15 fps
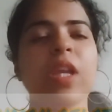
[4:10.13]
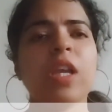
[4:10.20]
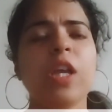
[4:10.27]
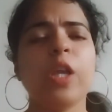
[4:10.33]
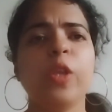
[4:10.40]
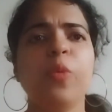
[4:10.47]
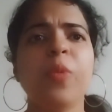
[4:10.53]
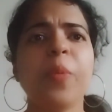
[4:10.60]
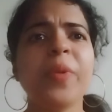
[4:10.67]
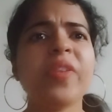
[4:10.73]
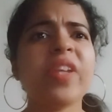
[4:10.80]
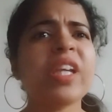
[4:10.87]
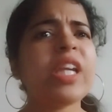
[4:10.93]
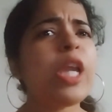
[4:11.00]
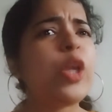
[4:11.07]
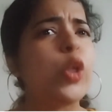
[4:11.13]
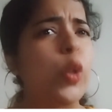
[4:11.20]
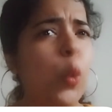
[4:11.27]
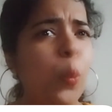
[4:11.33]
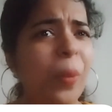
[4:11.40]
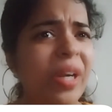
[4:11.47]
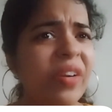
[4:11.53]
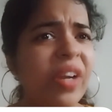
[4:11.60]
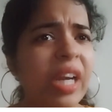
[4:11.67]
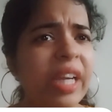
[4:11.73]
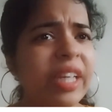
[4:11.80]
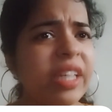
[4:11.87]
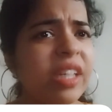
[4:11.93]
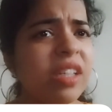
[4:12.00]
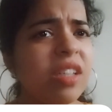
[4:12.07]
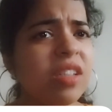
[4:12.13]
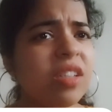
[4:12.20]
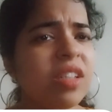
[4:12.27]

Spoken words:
You may be thinking, human related?